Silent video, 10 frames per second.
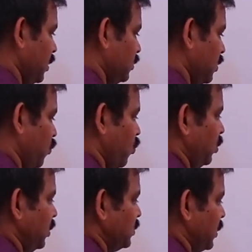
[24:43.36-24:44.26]
the
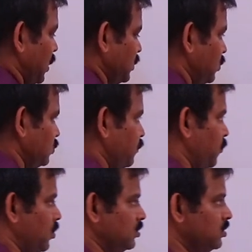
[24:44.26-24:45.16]
voltage across this
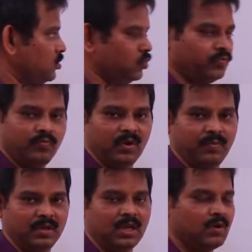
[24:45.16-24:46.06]
fluorescent tube will
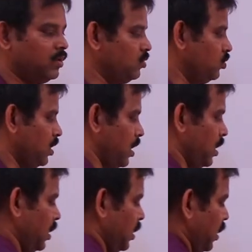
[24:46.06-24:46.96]
be equal to the
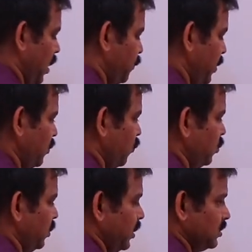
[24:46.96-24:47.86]
applied
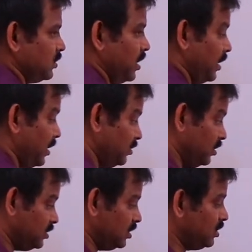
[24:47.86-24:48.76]
voltage, and
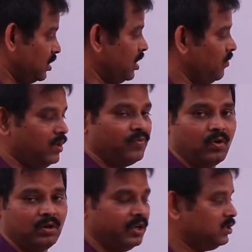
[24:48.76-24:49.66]
this heavy
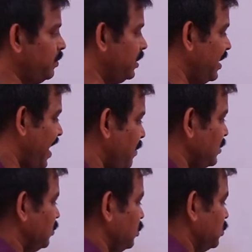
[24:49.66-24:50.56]
voltage may
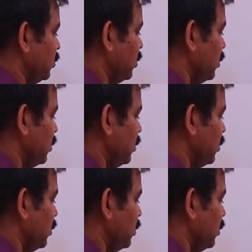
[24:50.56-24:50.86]
damage these